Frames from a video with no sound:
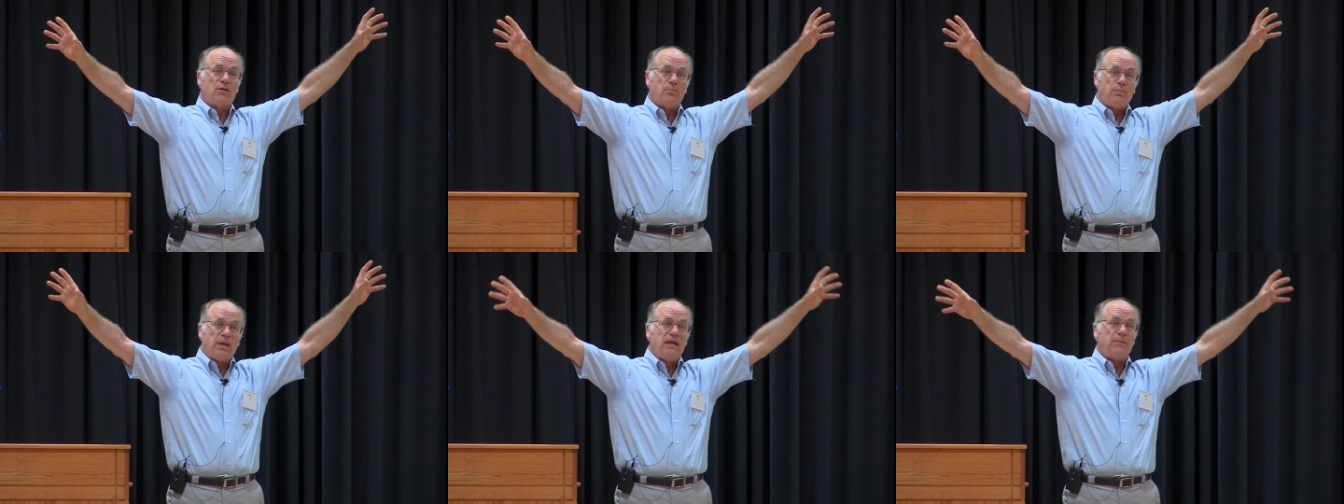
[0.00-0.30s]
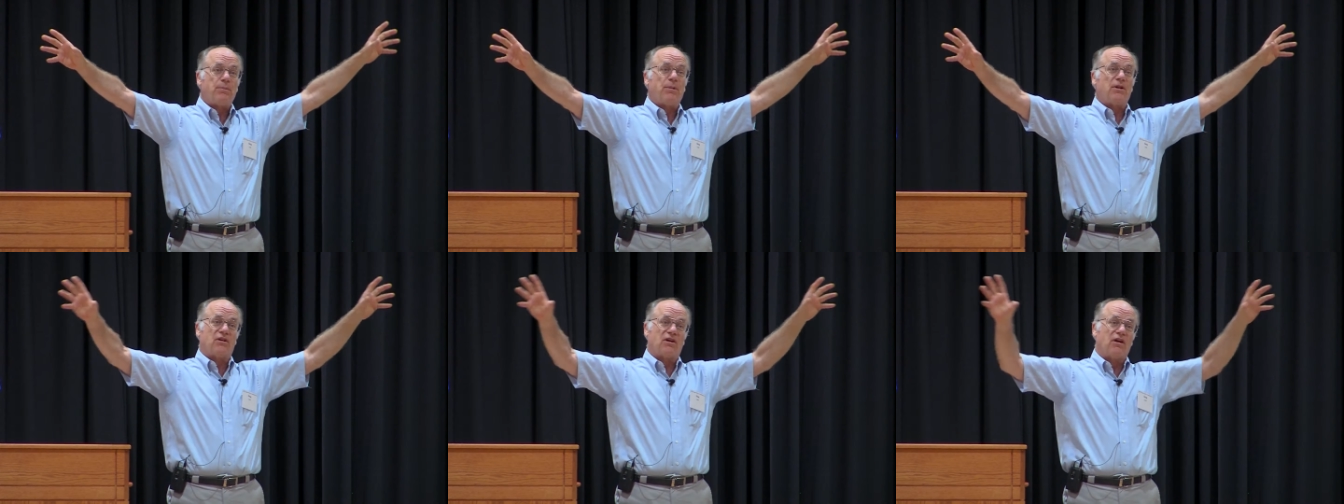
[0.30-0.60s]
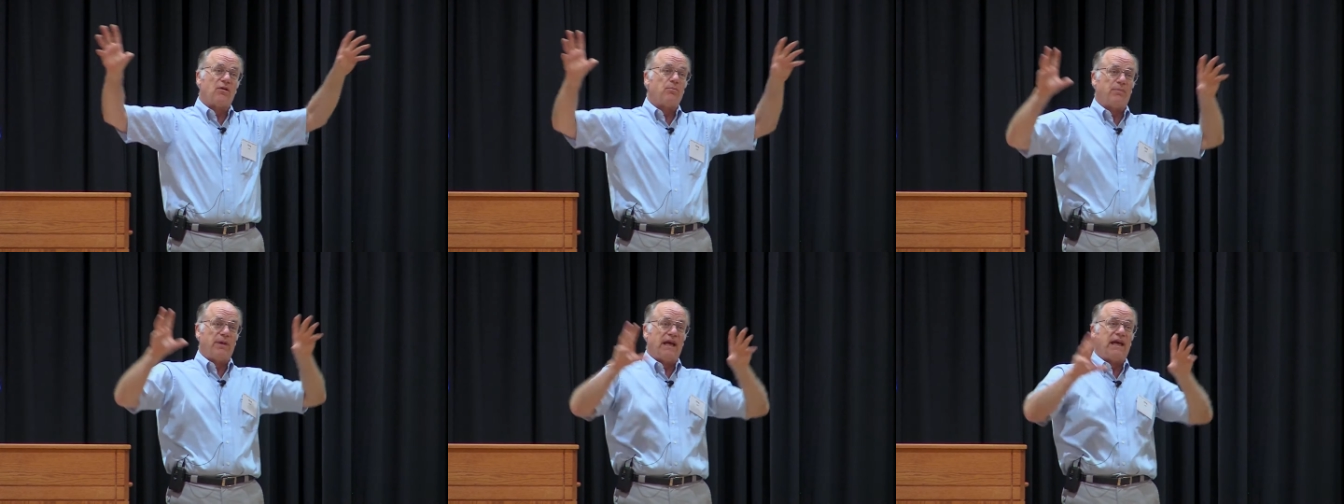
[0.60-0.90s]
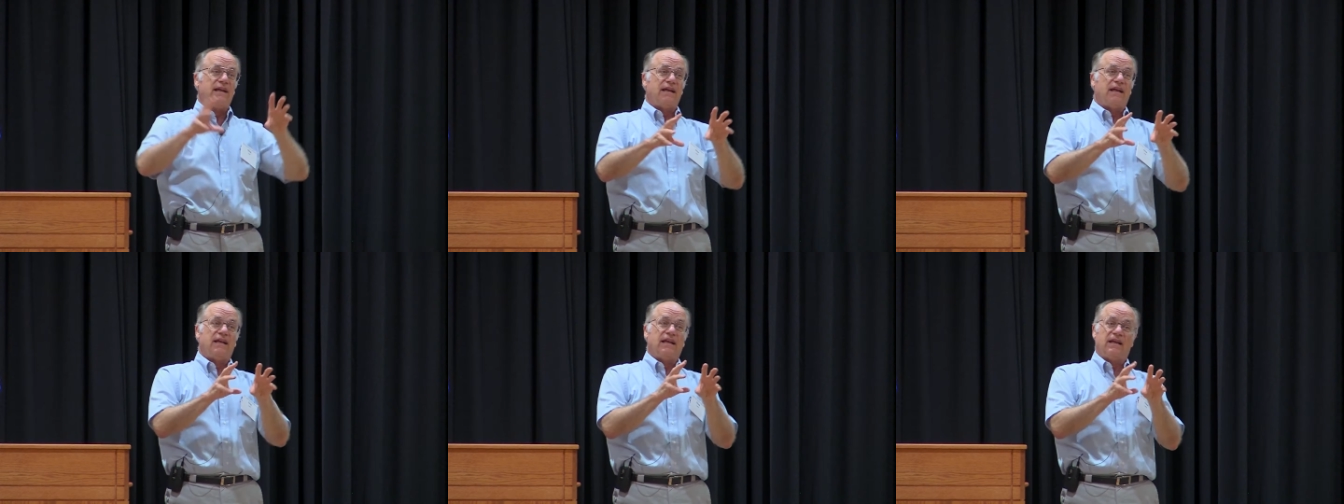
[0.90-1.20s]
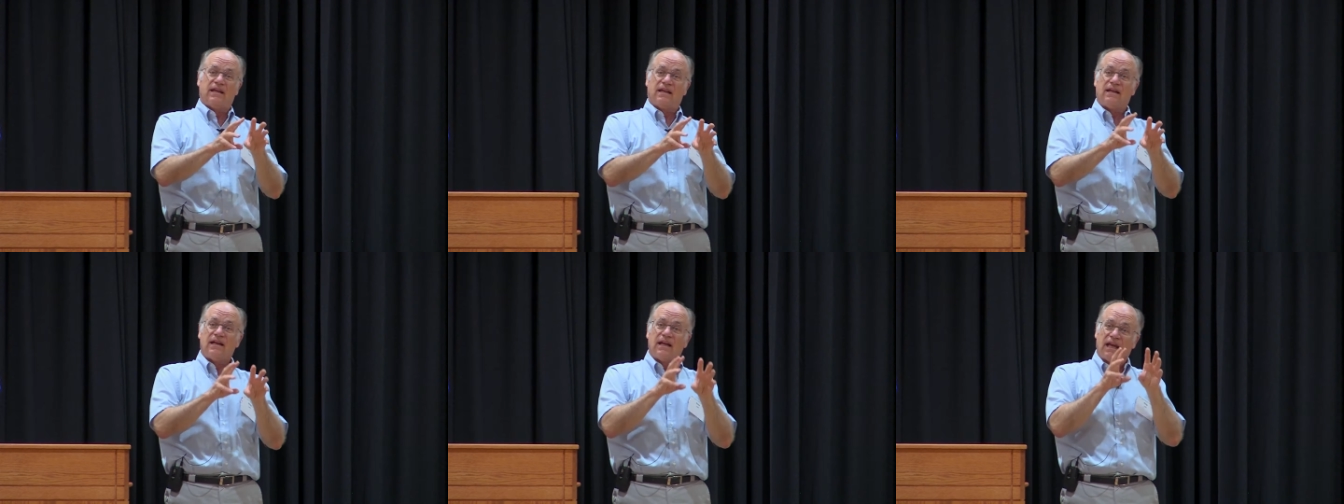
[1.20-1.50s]
People are embedded
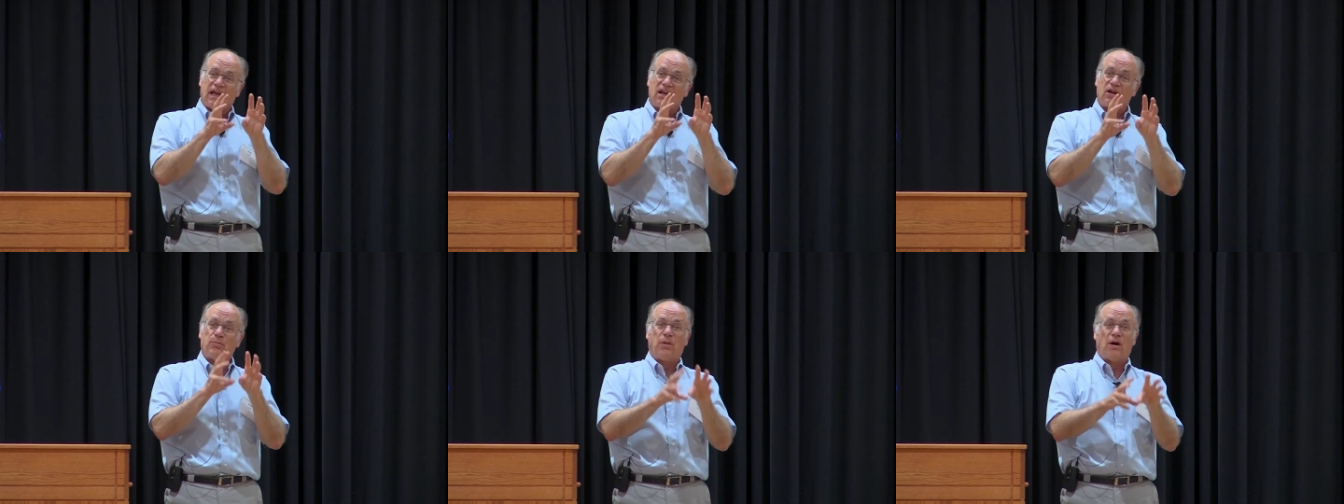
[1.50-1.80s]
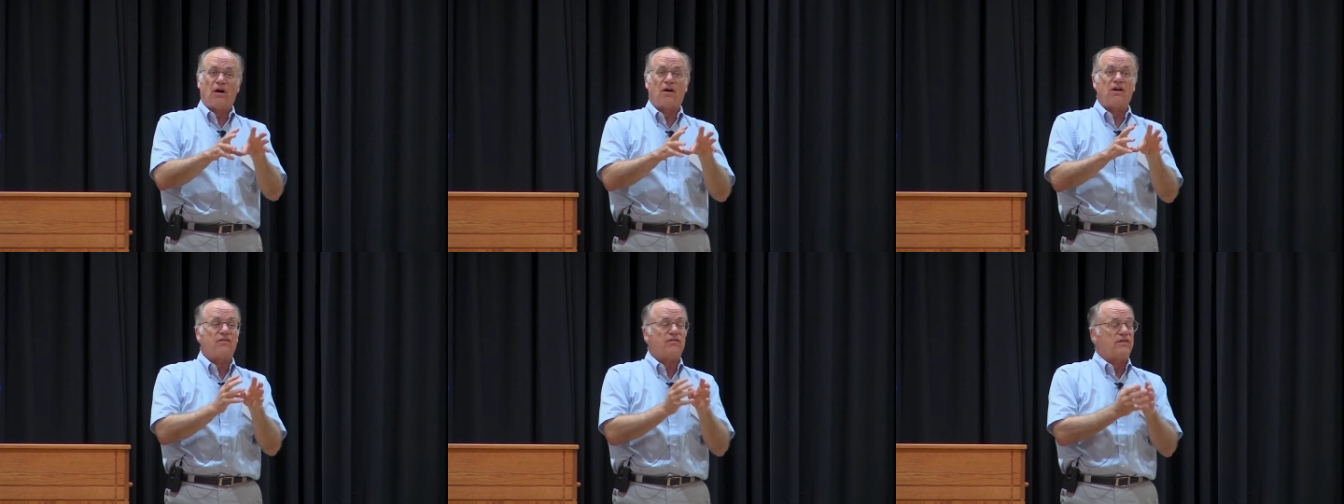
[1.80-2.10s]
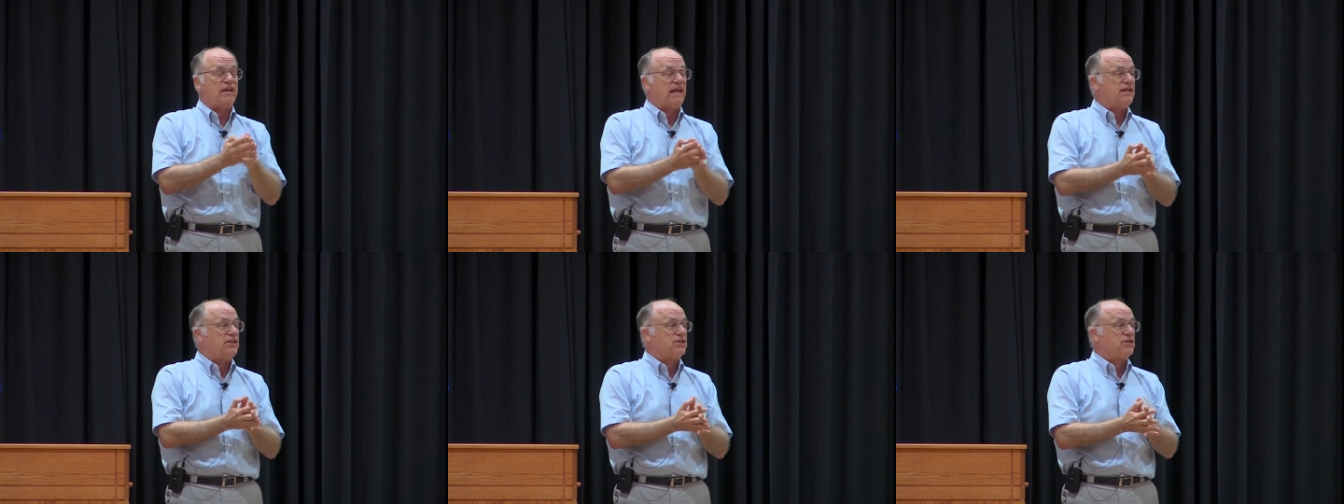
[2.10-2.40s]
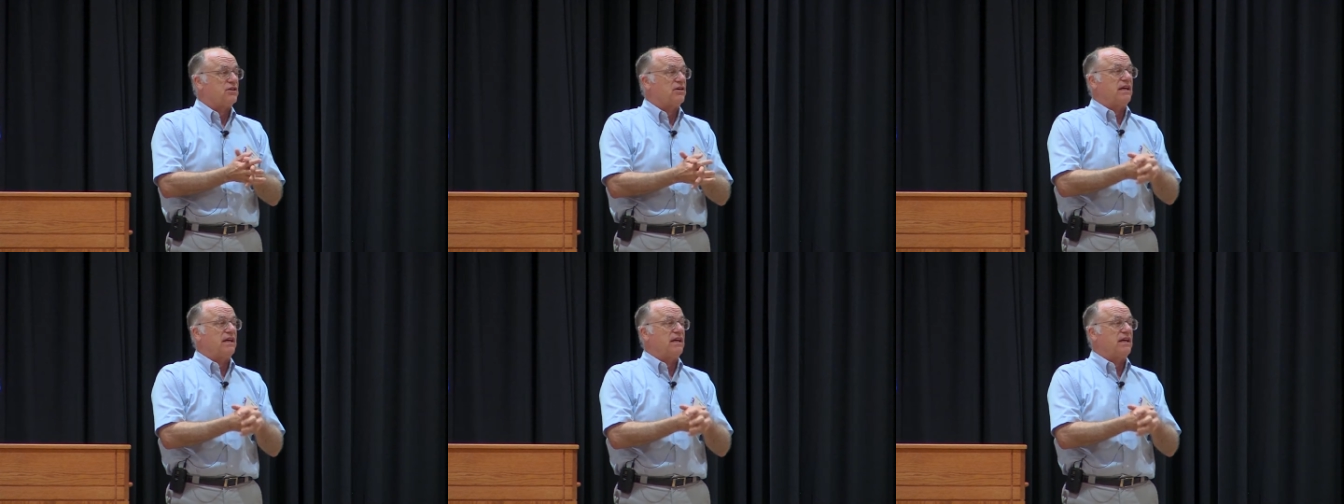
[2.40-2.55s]
in and a part of nature.